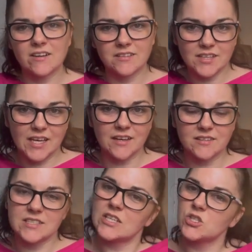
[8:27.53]
And I say
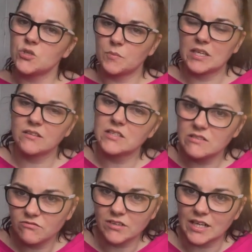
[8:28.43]
accidental because I
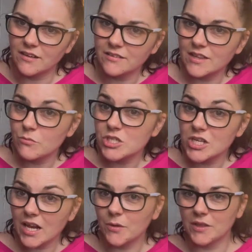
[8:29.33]
didn't realise there was
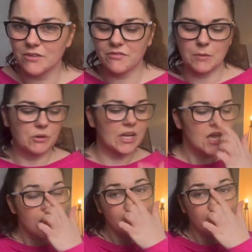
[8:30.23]
yellow in the fabric.